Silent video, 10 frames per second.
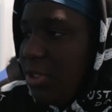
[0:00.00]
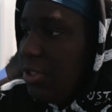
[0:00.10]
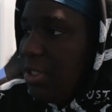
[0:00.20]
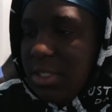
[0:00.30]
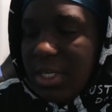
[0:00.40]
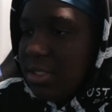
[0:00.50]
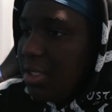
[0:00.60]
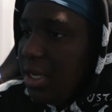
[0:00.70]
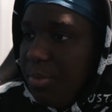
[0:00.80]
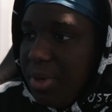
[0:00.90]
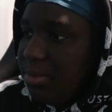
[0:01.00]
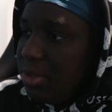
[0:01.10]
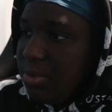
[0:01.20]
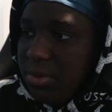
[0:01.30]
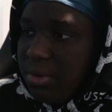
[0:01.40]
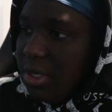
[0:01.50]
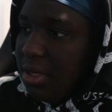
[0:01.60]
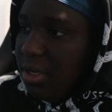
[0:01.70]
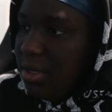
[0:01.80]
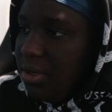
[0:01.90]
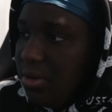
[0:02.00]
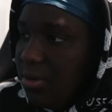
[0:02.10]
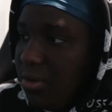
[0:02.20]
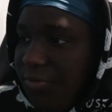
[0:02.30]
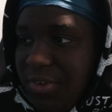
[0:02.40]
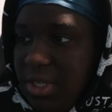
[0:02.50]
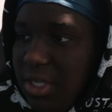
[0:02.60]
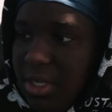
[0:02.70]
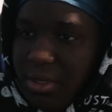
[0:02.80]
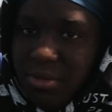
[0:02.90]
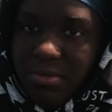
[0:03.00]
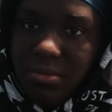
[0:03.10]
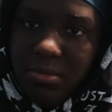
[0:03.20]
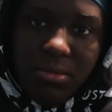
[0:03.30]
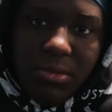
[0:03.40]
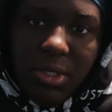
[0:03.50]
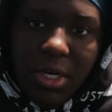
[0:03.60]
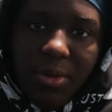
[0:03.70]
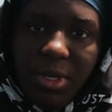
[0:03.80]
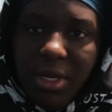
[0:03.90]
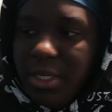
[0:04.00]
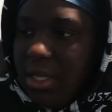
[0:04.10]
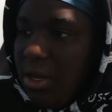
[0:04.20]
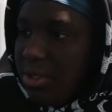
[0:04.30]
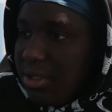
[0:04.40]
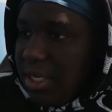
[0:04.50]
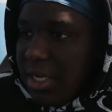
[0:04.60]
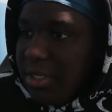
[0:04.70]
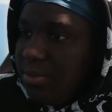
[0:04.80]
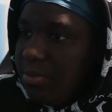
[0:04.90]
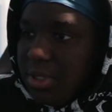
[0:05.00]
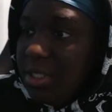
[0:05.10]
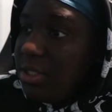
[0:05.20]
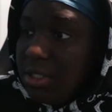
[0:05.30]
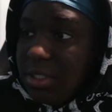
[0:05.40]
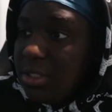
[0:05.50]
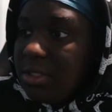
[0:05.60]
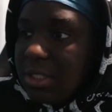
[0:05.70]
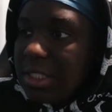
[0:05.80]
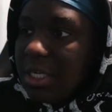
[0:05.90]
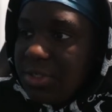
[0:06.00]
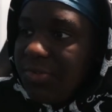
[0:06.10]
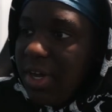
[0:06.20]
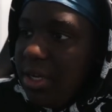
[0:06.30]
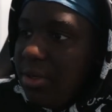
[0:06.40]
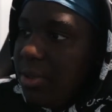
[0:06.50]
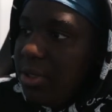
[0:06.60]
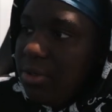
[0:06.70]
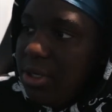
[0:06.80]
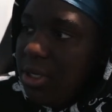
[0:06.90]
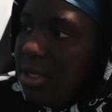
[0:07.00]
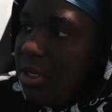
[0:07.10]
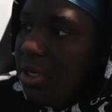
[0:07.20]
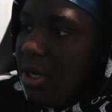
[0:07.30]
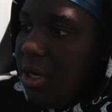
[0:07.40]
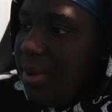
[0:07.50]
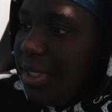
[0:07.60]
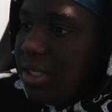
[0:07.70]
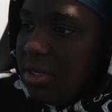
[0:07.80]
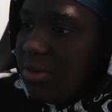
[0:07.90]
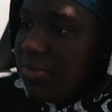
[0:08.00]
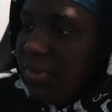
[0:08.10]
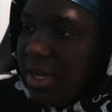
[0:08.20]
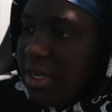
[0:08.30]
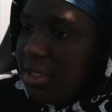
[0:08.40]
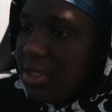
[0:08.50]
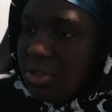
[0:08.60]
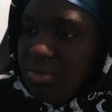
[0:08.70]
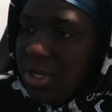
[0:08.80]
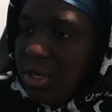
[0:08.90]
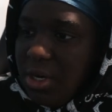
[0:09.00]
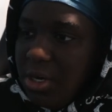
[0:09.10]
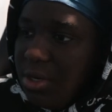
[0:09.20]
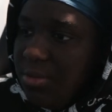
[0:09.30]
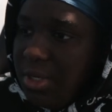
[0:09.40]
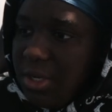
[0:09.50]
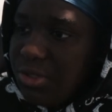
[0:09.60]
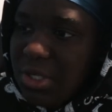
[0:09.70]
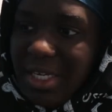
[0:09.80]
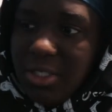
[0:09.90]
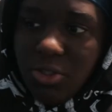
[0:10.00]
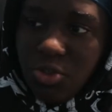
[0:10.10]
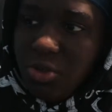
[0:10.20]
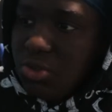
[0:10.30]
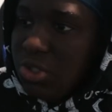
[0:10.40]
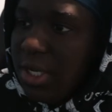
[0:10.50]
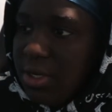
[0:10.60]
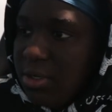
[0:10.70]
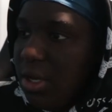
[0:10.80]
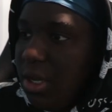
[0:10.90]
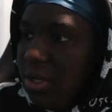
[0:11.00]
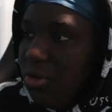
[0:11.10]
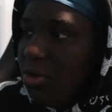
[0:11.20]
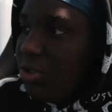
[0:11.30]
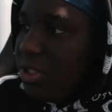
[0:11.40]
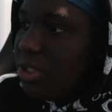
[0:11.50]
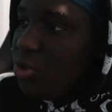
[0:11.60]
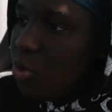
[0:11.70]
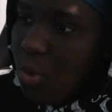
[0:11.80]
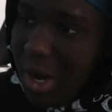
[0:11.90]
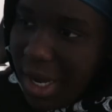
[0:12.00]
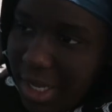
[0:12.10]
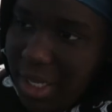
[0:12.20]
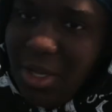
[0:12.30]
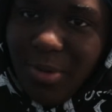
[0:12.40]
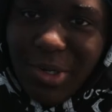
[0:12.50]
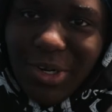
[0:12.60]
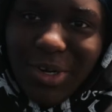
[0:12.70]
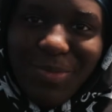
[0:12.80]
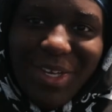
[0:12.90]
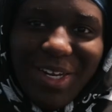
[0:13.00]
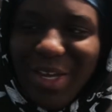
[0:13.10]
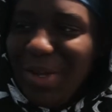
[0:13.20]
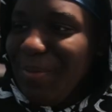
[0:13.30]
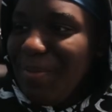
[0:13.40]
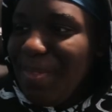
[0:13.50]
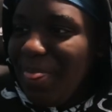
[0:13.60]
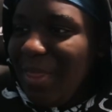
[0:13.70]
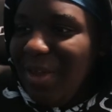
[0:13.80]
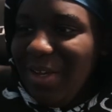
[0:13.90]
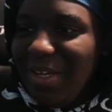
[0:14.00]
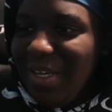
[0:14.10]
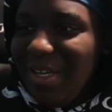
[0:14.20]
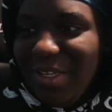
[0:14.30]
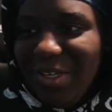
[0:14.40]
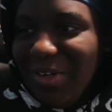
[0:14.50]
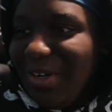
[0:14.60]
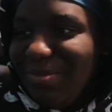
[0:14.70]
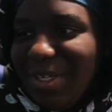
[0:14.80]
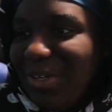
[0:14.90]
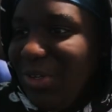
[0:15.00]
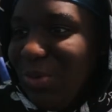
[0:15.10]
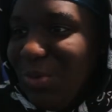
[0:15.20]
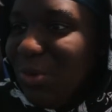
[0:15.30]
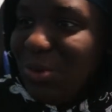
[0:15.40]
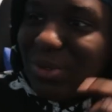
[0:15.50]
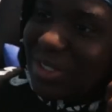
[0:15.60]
like he does sound like Pop Smoke or 50. You know what I mean? Like, they all like it. But it sounds fire, bro. I think it was fire. I think it was pretty calm. It was a nice intro to, like, you know, this is who I am. You know what I mean? Like, yo, I'm telling you, Woo